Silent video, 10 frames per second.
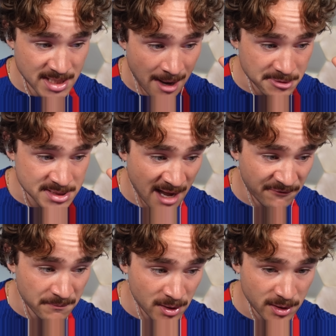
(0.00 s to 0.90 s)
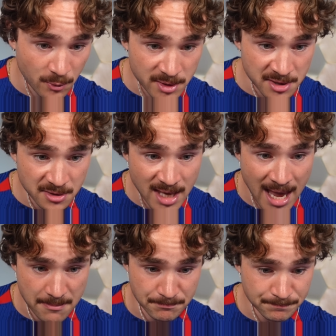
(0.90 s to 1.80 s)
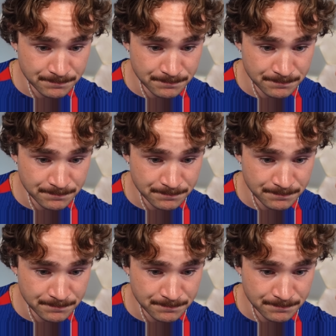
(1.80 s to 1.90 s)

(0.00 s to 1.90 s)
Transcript: I was not familiar with your game.